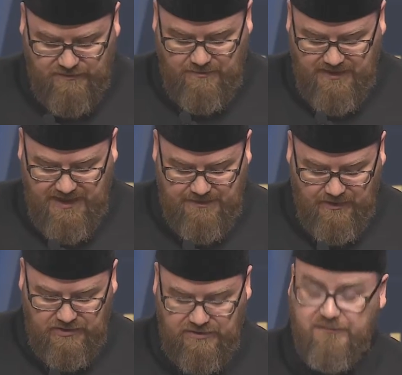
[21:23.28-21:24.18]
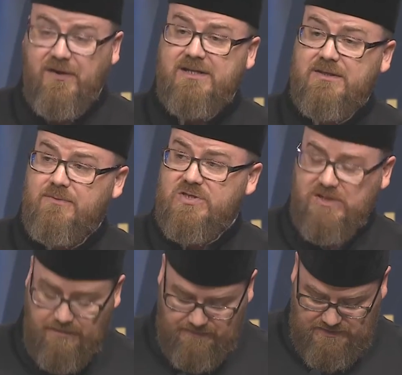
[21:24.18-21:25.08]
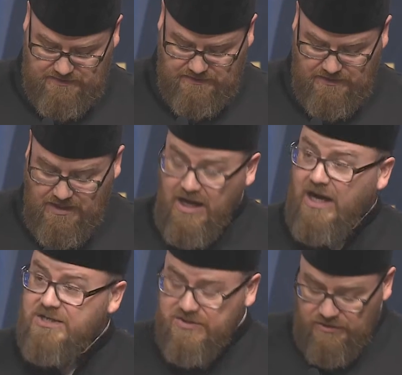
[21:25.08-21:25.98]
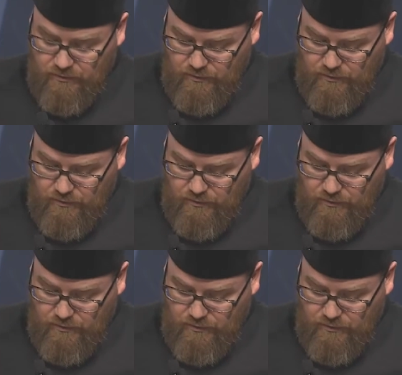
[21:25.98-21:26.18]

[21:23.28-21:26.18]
from Khaybar to fight the Muslims, Hazrat